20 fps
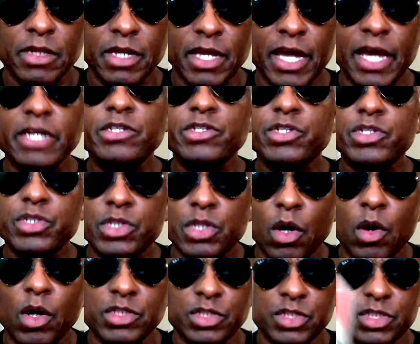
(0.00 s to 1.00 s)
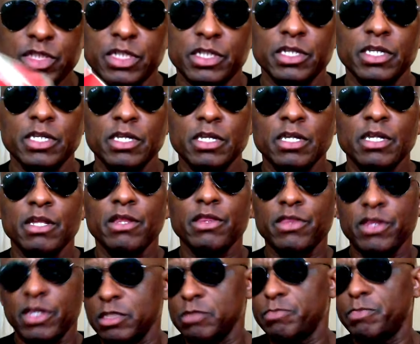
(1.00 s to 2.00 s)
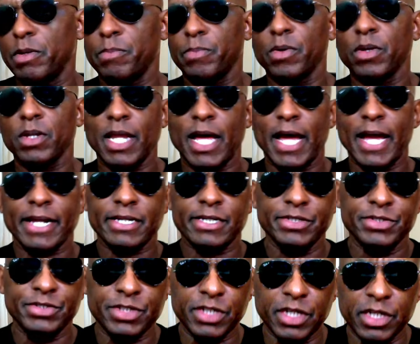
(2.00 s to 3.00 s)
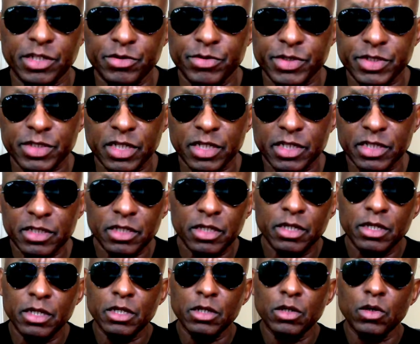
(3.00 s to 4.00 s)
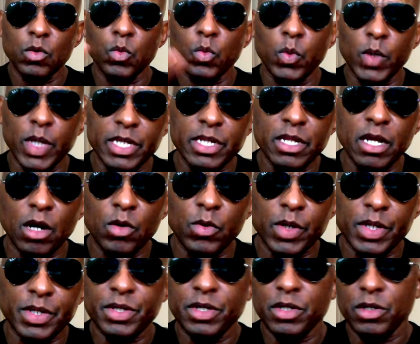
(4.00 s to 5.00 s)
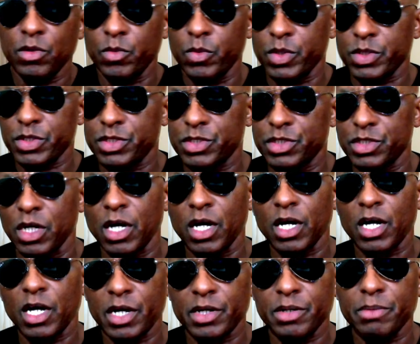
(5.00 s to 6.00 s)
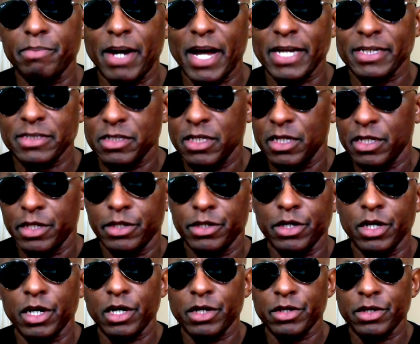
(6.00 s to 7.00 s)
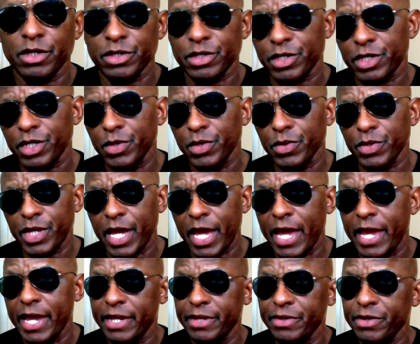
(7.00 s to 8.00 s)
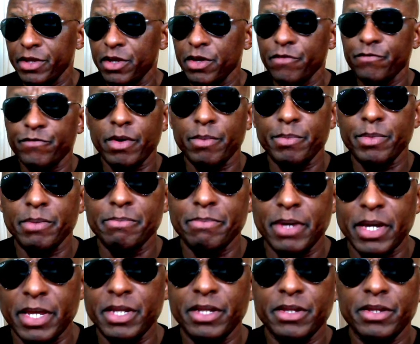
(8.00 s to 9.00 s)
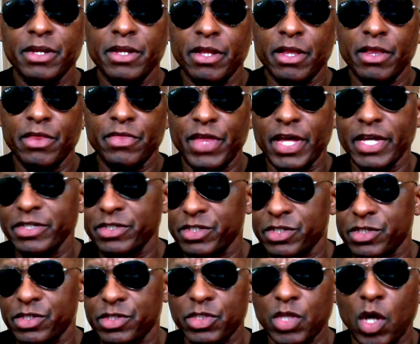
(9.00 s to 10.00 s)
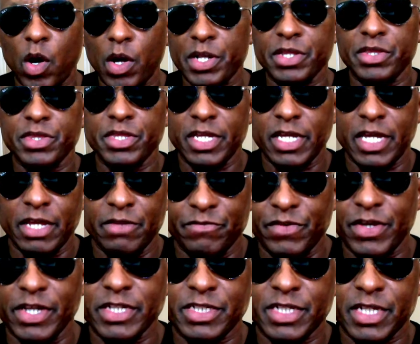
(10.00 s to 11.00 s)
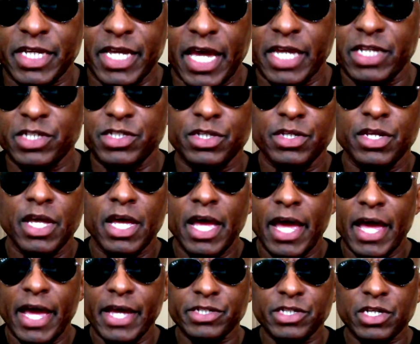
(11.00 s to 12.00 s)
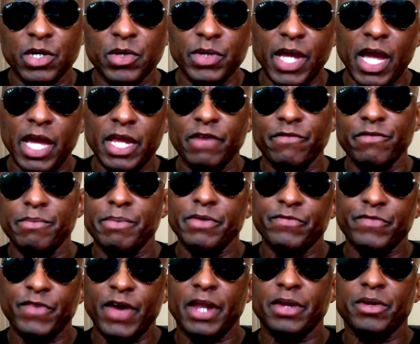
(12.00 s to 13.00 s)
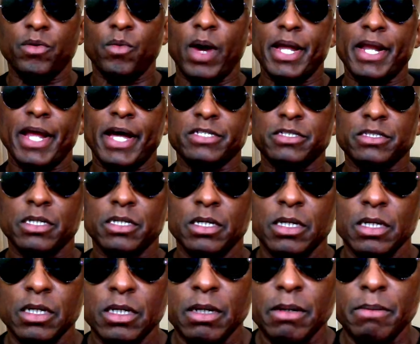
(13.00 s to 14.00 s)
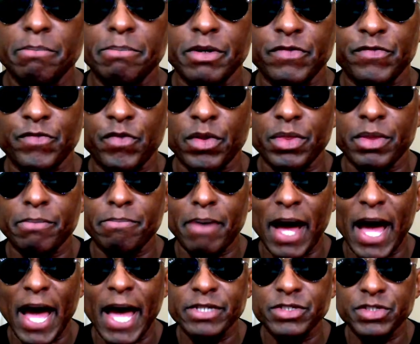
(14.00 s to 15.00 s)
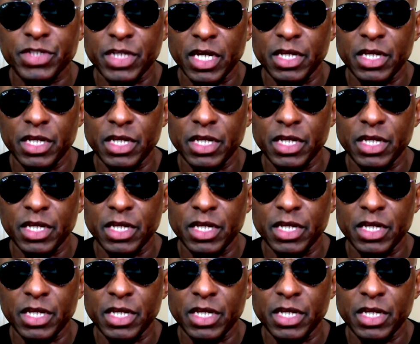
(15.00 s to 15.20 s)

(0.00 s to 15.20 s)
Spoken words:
extortion. These people lie continuously. We know it was Hunter Biden's cocaine from the minute they started the investigation. Has cocaine ever been found in the White House before the Bidens